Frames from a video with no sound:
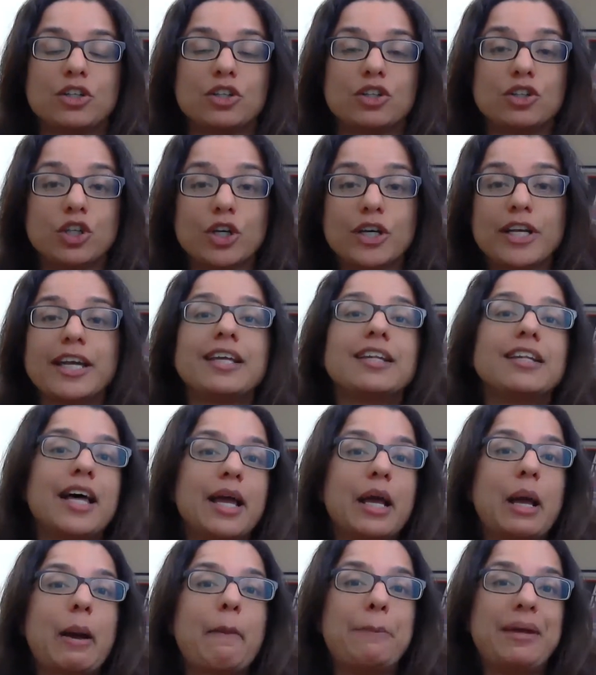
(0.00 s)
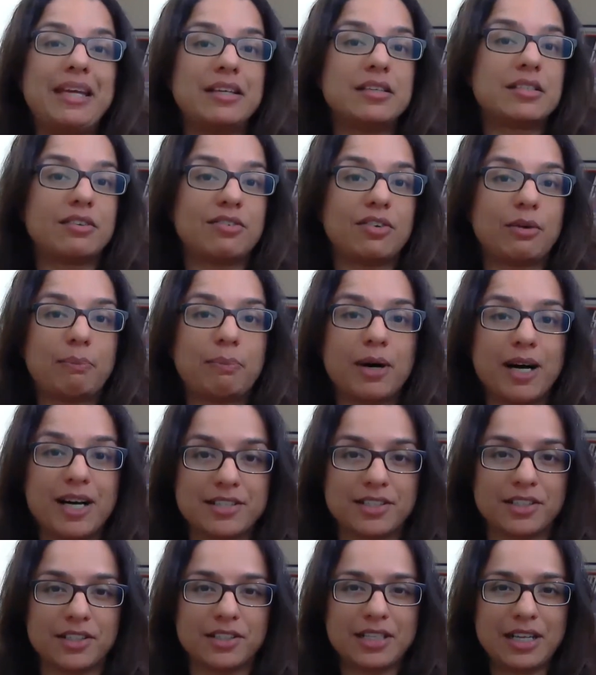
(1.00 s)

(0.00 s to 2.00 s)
looking like a piece of a puzzle.